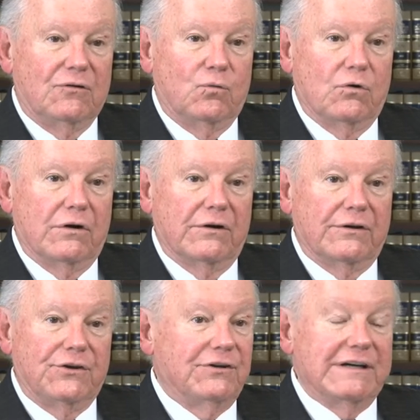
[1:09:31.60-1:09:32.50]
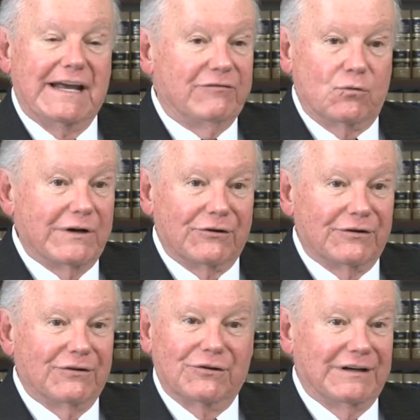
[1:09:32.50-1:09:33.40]
where you didn't have a
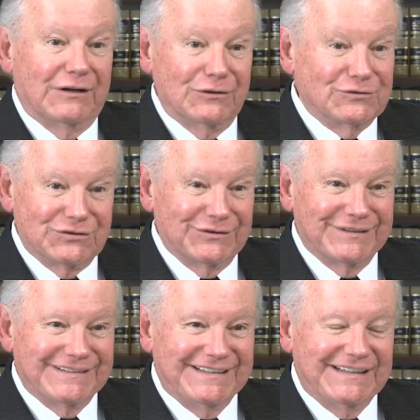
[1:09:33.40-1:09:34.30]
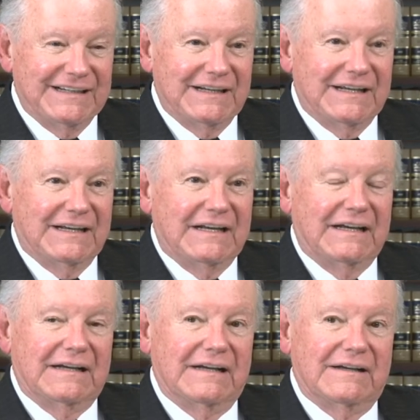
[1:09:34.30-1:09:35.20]
winner or a loser.
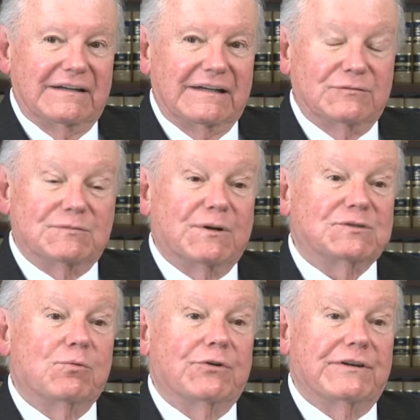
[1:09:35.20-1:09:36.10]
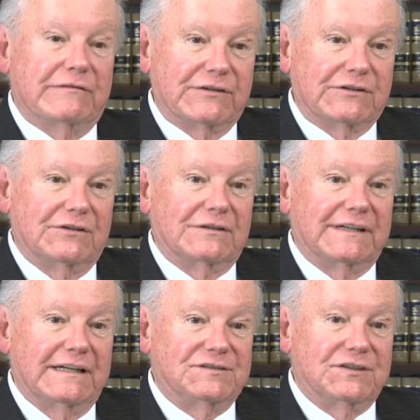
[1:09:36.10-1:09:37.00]
Uh, it was much more
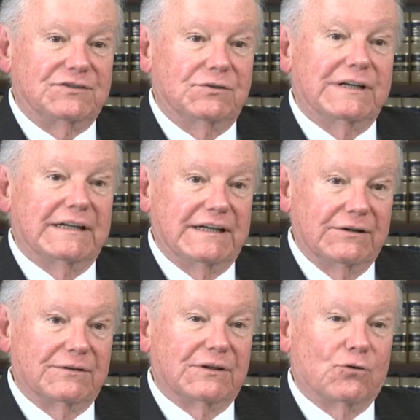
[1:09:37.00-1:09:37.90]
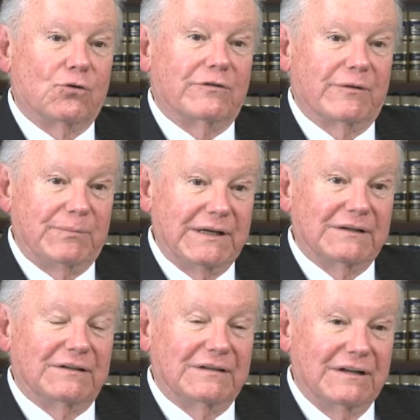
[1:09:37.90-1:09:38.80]
difficult instituting it here at the Court of
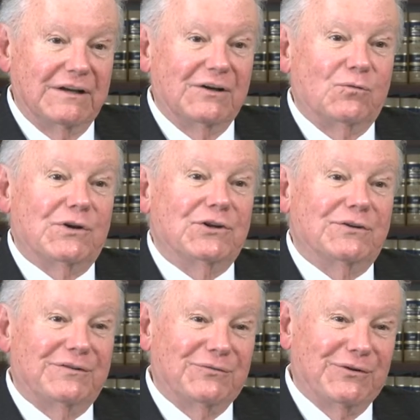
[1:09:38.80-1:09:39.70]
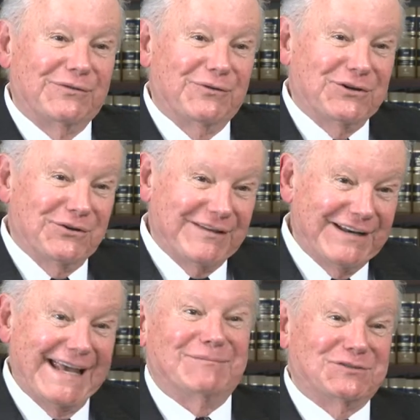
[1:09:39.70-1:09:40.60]
Appeal. Sure, somebody's when you, won when, when you have
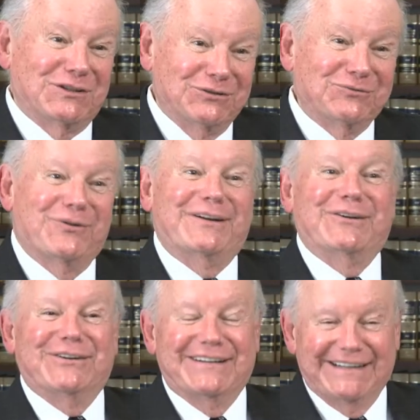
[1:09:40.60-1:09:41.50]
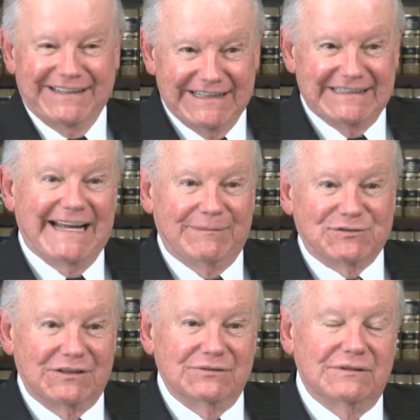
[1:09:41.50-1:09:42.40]
an absolute winner yeah. and an
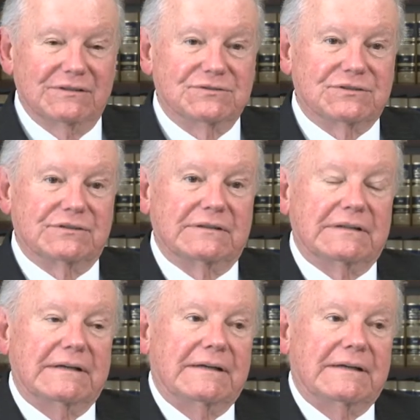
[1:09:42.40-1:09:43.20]
absolute loser.